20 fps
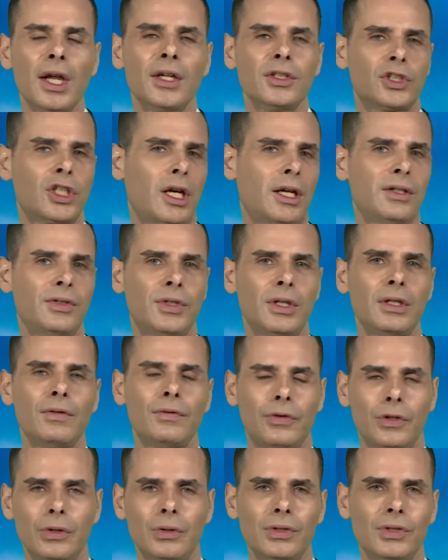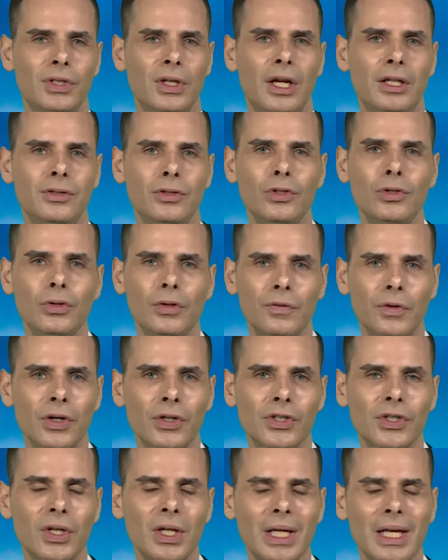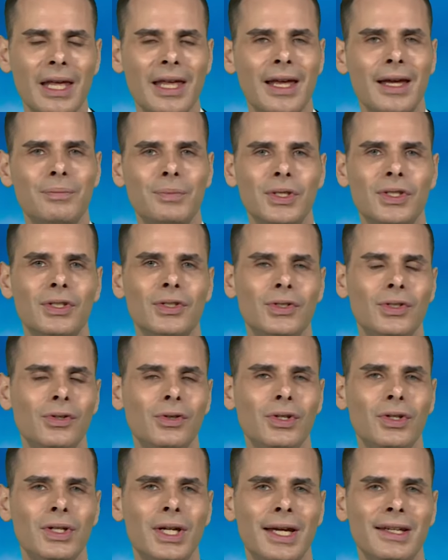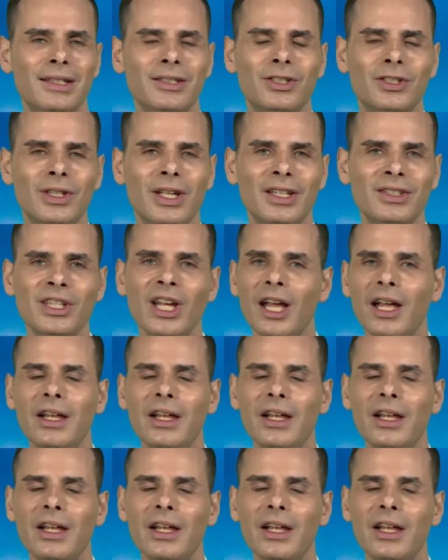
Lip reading: China's influence on university campuses in the United States,